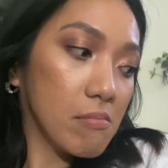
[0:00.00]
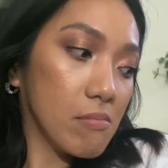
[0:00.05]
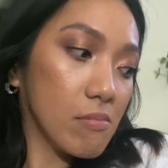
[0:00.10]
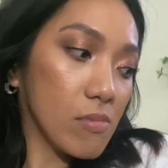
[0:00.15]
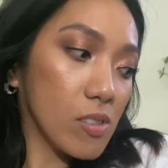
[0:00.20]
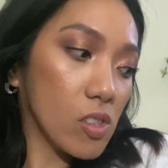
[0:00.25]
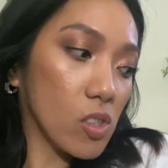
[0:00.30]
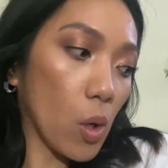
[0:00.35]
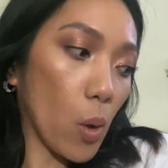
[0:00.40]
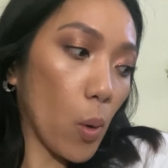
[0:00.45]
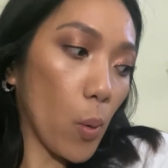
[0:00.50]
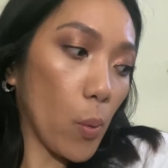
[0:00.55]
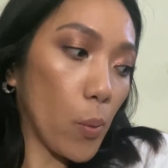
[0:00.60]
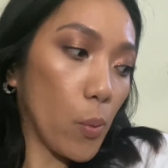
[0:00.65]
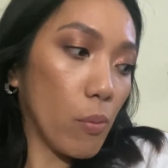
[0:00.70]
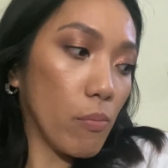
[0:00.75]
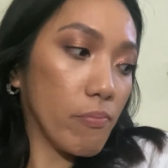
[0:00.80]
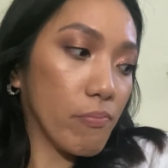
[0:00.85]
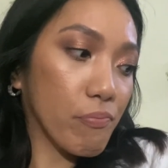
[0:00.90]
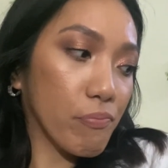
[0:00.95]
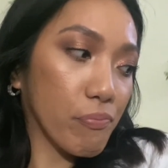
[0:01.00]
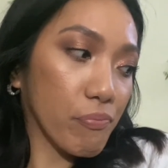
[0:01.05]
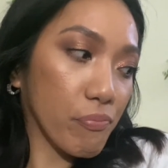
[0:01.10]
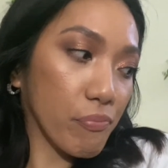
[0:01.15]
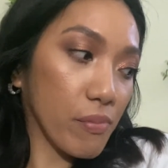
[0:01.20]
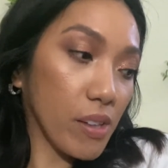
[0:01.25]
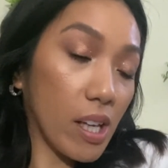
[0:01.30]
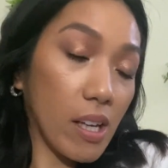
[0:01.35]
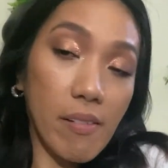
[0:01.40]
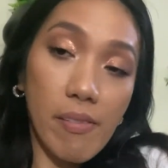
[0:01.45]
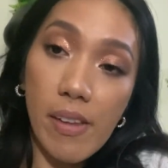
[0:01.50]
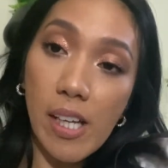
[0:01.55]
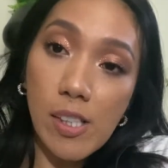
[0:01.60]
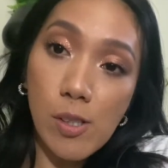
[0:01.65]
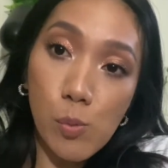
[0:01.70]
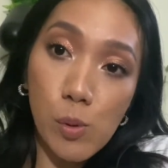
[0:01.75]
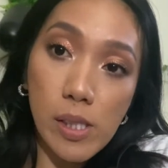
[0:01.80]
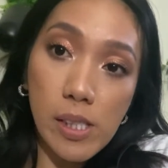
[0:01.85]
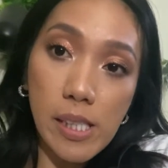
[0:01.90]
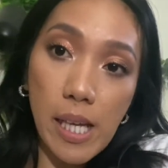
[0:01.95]
So
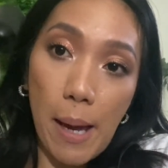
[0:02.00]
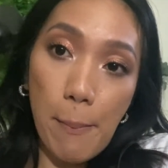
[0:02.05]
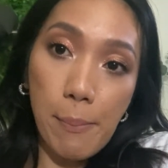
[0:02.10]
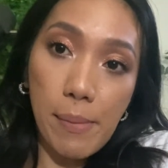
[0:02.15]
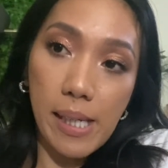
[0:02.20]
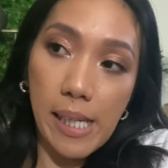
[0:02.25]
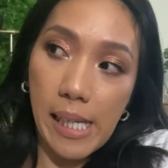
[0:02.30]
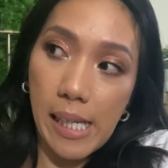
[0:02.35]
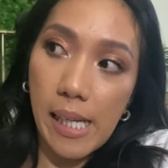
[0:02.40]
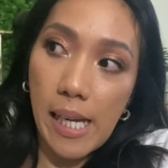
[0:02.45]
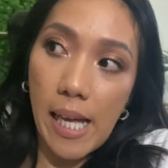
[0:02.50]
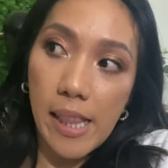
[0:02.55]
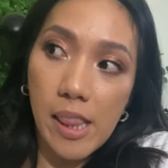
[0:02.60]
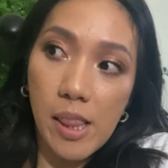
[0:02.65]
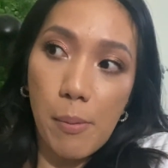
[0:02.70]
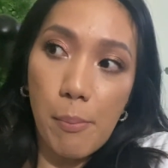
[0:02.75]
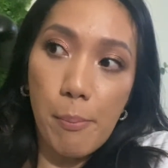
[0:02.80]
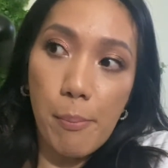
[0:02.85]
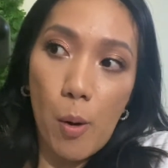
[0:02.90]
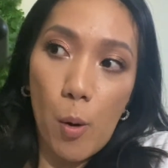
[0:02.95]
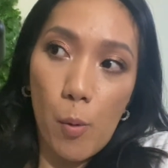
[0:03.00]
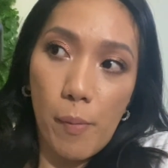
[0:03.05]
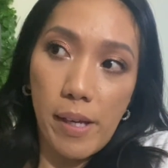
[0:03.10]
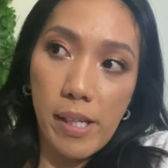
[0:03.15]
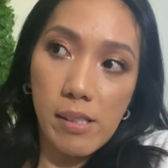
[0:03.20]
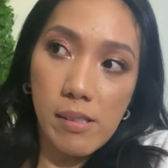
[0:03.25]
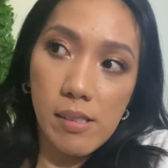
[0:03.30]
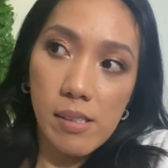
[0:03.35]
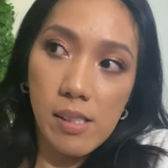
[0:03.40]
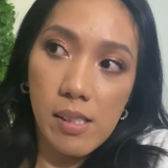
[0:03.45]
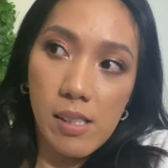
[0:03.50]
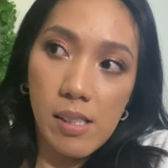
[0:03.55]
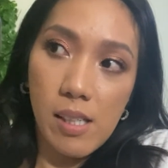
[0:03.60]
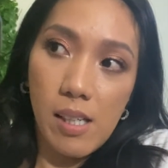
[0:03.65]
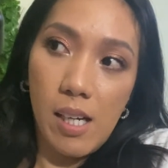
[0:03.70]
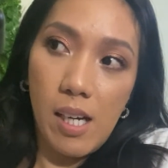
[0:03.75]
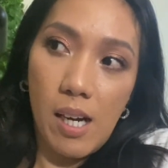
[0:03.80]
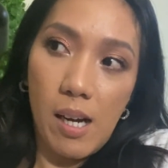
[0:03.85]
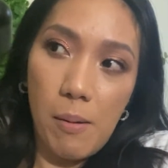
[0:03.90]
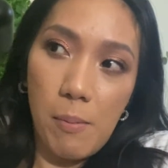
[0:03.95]
that's what's happening at the moment.
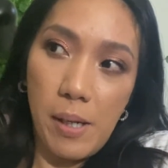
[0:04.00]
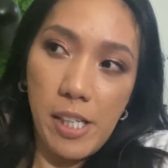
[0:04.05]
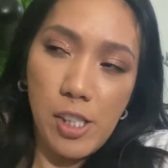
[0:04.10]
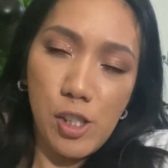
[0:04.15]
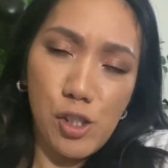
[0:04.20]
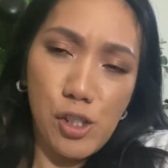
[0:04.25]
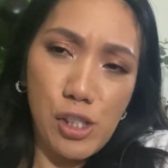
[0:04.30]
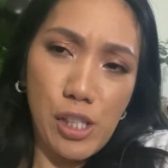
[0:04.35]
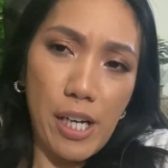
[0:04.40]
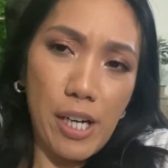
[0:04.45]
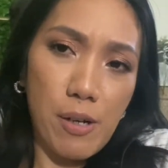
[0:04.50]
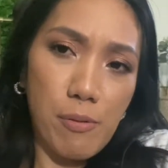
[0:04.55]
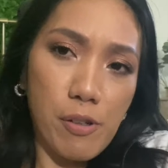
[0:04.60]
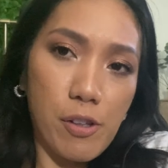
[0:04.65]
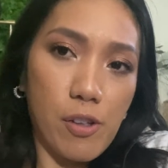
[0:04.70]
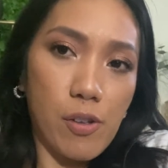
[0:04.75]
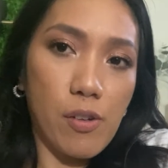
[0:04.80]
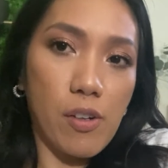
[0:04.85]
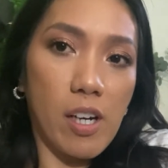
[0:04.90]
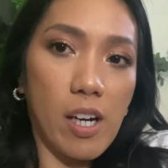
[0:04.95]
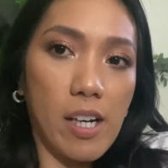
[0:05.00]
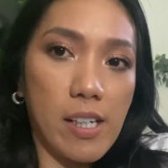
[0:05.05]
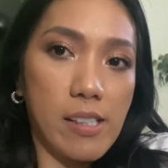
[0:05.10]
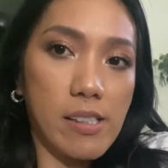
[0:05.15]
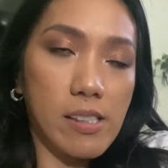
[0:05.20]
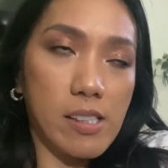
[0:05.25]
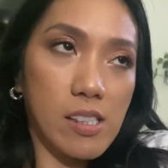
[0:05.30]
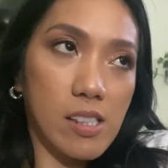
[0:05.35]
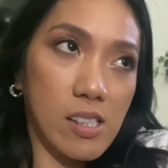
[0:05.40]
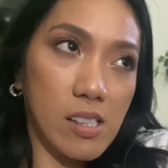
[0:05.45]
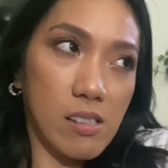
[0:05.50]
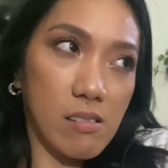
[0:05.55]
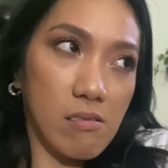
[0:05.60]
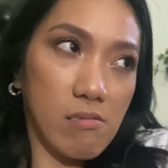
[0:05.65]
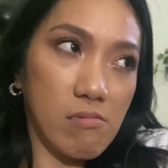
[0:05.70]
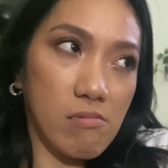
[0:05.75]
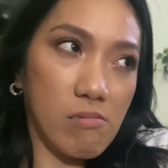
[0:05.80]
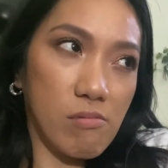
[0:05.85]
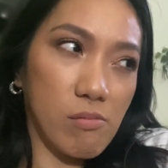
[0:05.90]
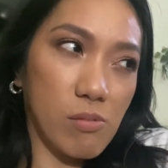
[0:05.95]
I might share with you guys
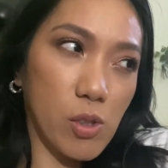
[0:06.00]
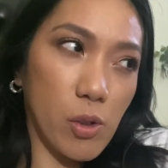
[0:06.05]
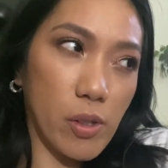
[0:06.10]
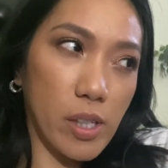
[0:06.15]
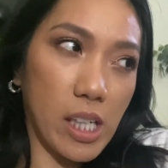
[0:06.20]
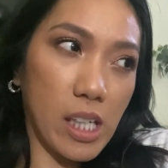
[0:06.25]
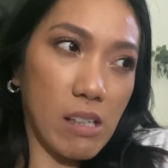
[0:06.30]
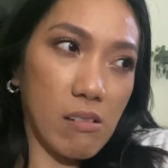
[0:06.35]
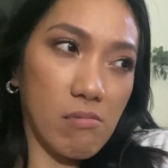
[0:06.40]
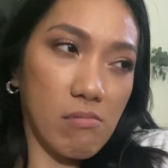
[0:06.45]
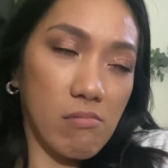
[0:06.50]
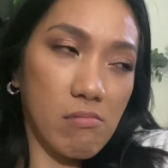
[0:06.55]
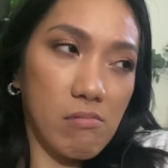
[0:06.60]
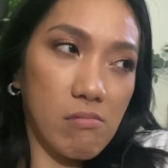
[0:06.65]
cooking.